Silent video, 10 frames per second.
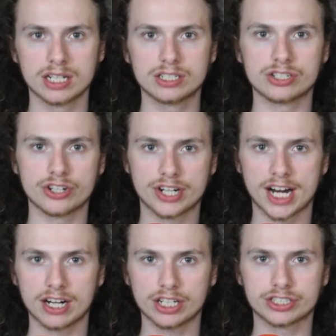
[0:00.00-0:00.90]
Does your
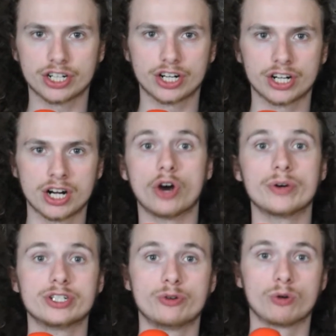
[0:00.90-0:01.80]
character go
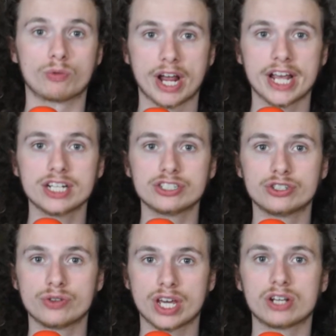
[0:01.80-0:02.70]
into a rage?
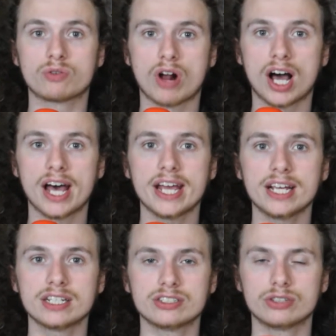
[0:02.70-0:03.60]
Do they cry?
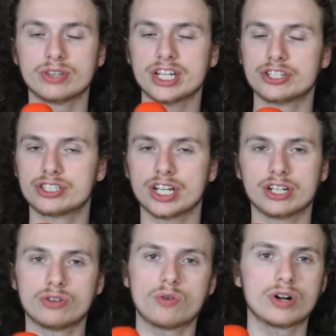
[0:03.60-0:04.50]
Do they just
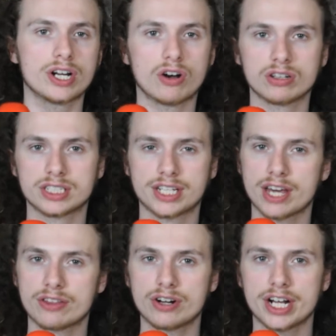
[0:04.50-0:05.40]
ignore it
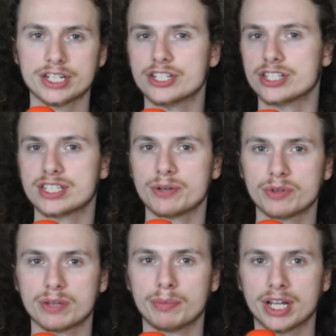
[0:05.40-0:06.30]
altogether and just sit
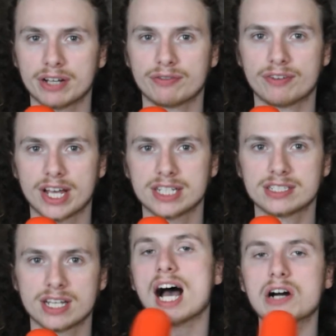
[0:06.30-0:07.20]
with a blank
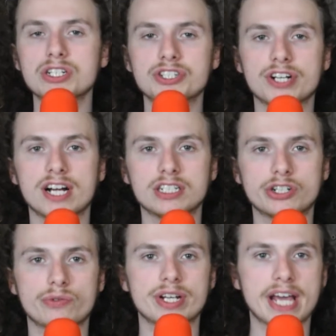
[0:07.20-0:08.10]
face? How does your
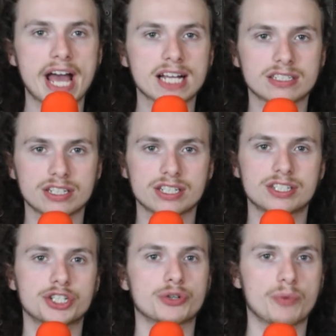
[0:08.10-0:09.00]
character react to the
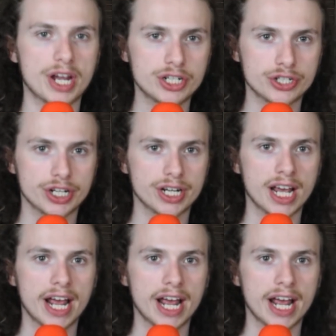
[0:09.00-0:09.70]
situation,